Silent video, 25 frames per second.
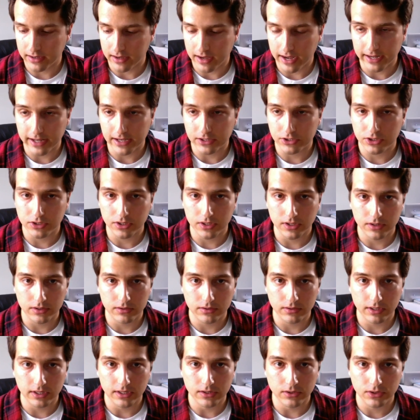I guess you
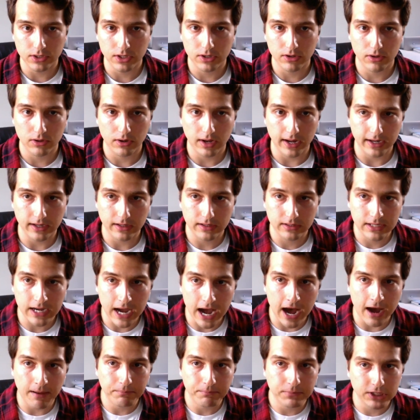could consider like
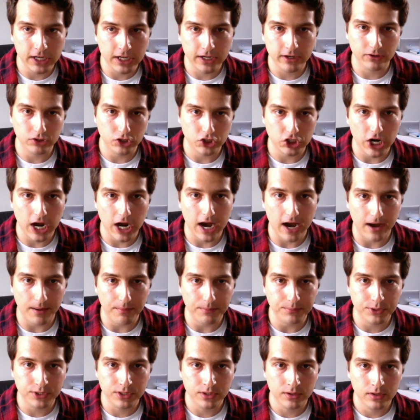top tier
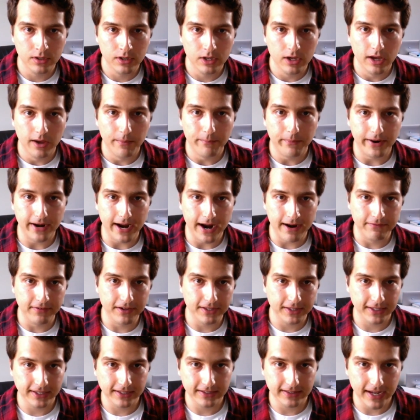jobs, but
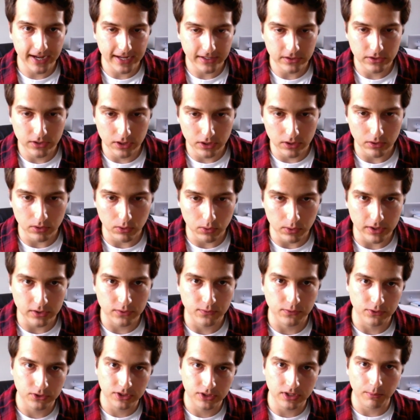everything they do is
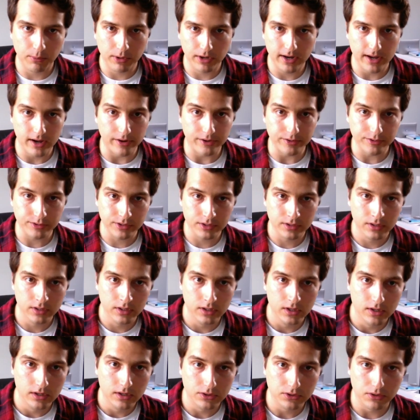for someone else.
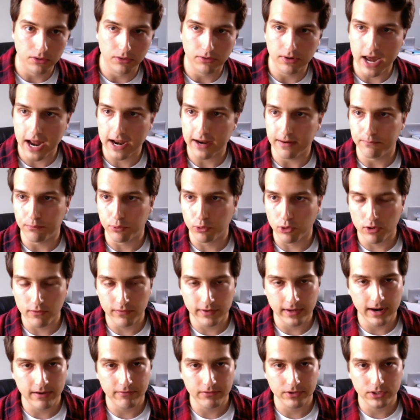So they're not
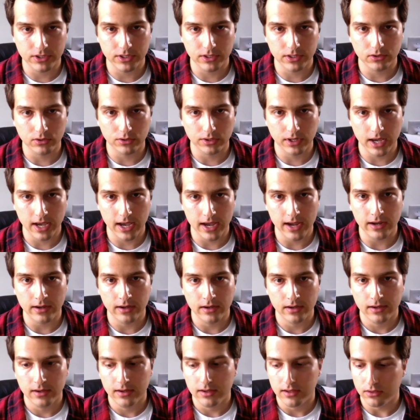improving every single day.
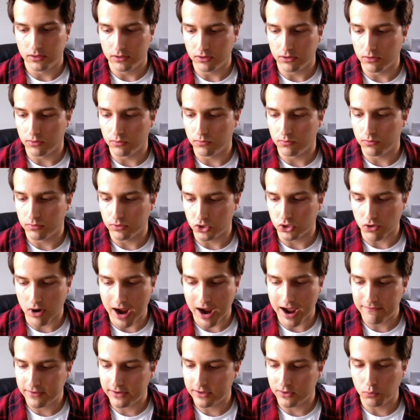They're
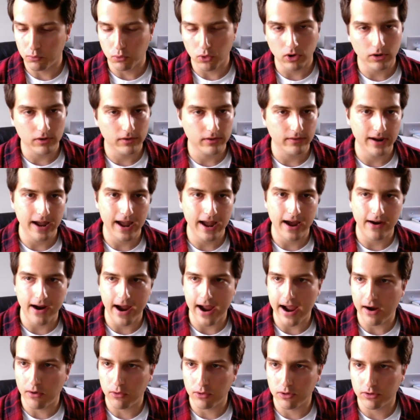driving to work an
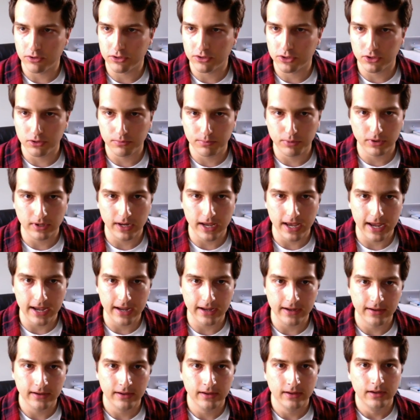hour or two per
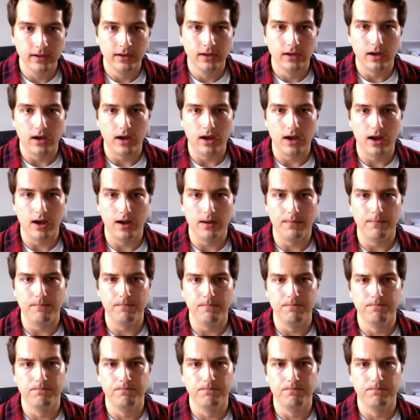day. Um,